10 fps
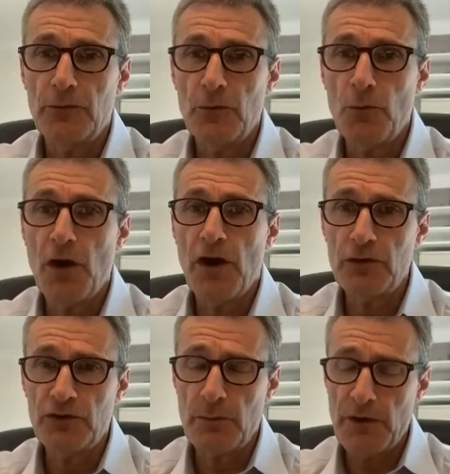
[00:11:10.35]
the
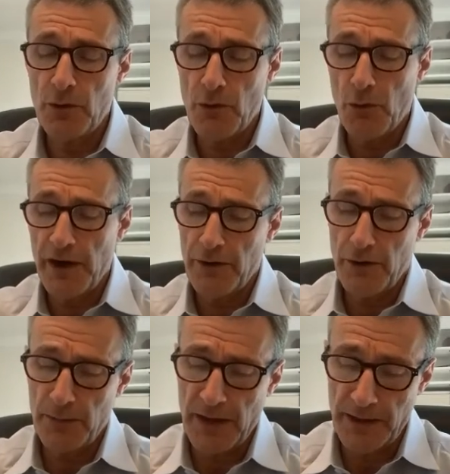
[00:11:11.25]
one which will be
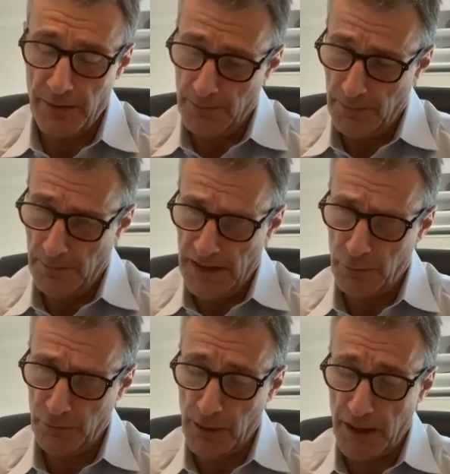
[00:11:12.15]
acquired by
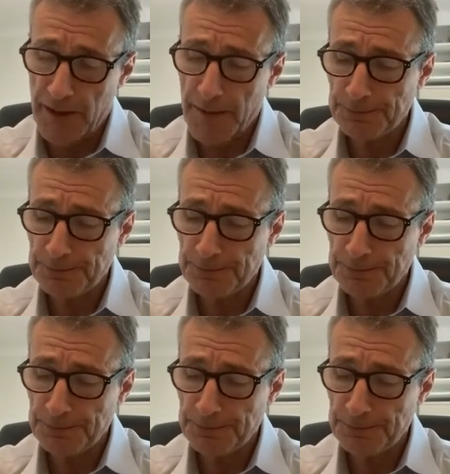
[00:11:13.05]
the SPAC.